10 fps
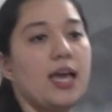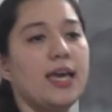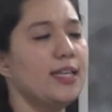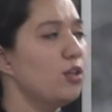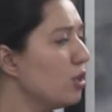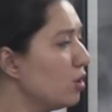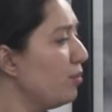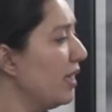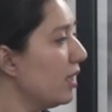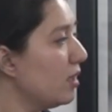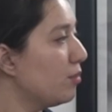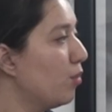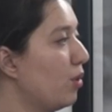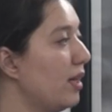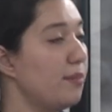In order to make it
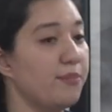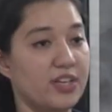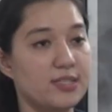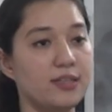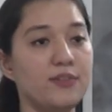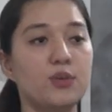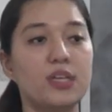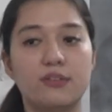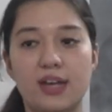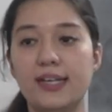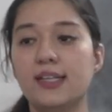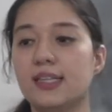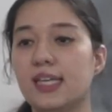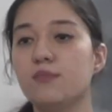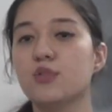more impressive, you can write the
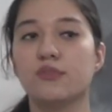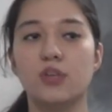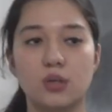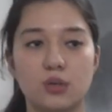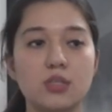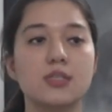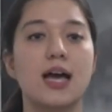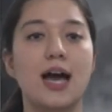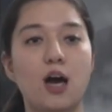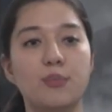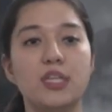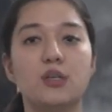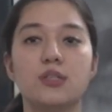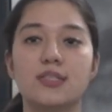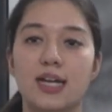names of the goods, how many
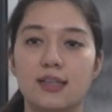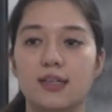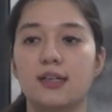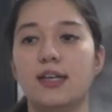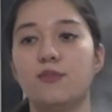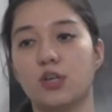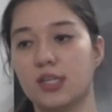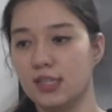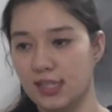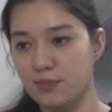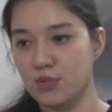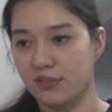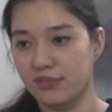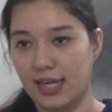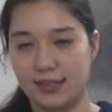goods are there and what are the names
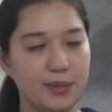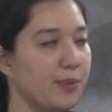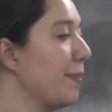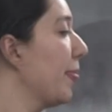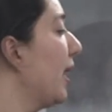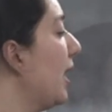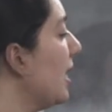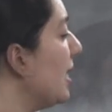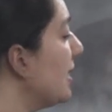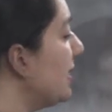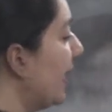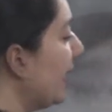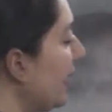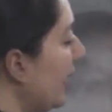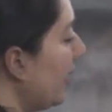of that.
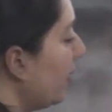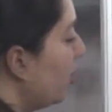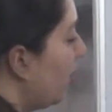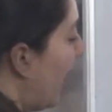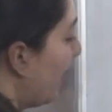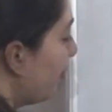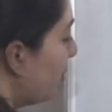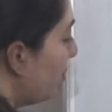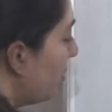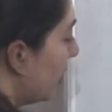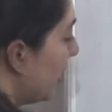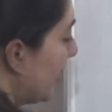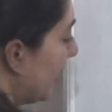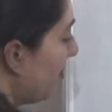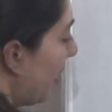Secondly, you have to, the
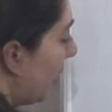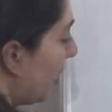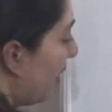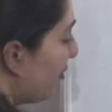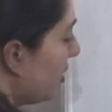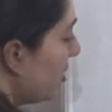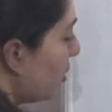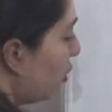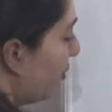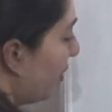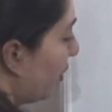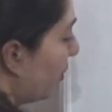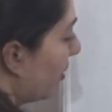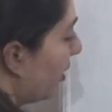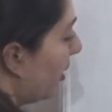second paragraph is
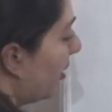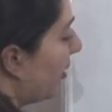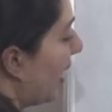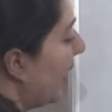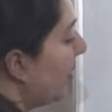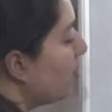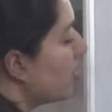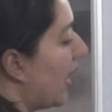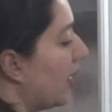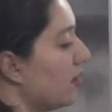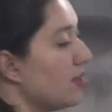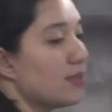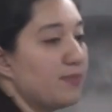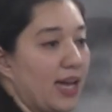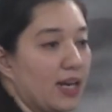overview. Try to start
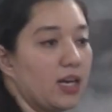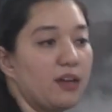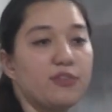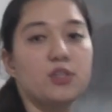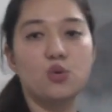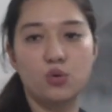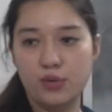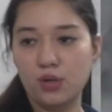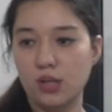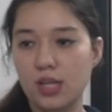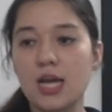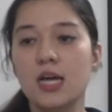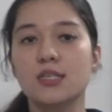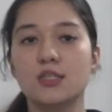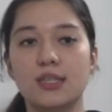this paragraph with overall,
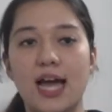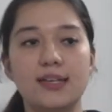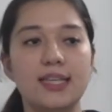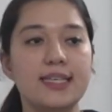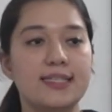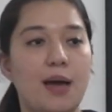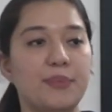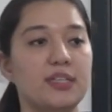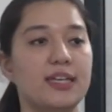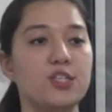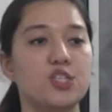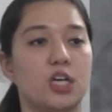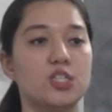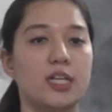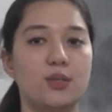so that the examiner can
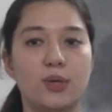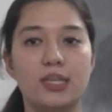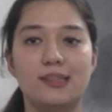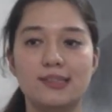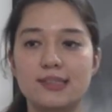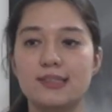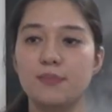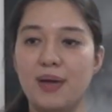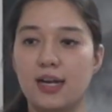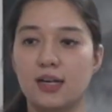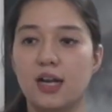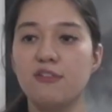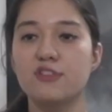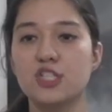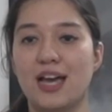judge that, okay, this is the
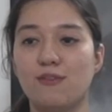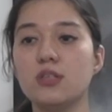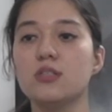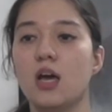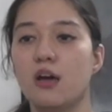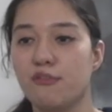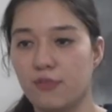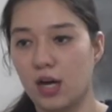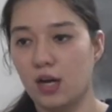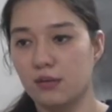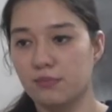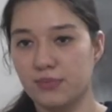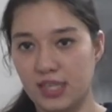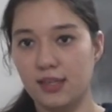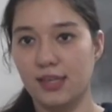paragraph which I was
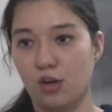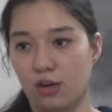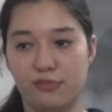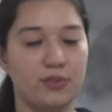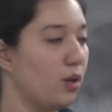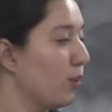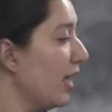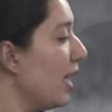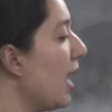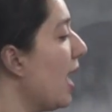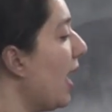thinking of, okay.